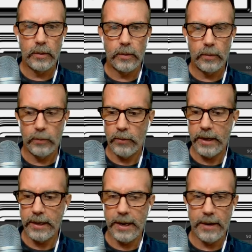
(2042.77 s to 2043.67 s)
right
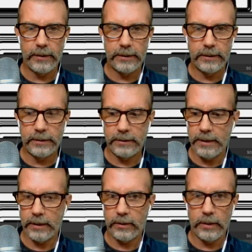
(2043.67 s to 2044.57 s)
now it's
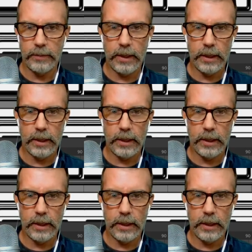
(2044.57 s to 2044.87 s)
not going to be.